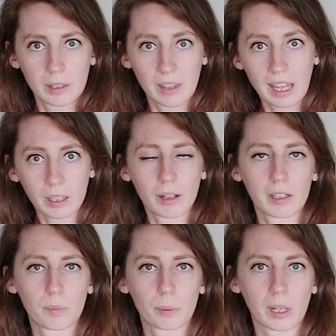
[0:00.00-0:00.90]
that
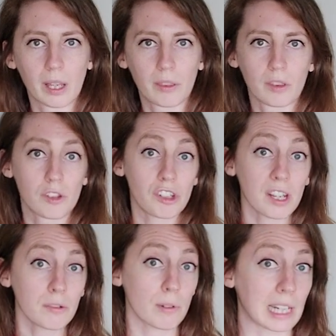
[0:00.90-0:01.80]
kind of breath,
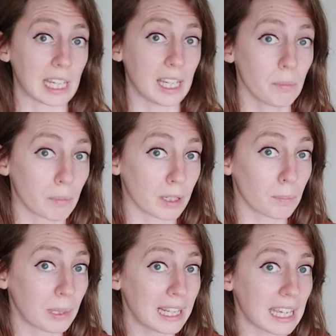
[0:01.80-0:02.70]
generally my
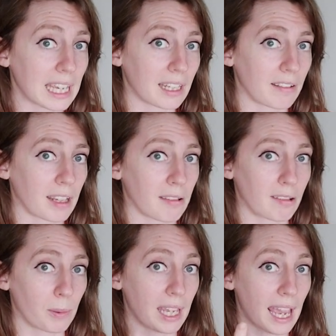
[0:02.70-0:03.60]
playing tends
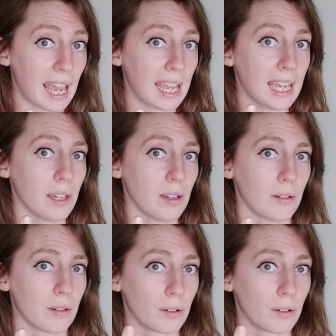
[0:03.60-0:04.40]
to be A,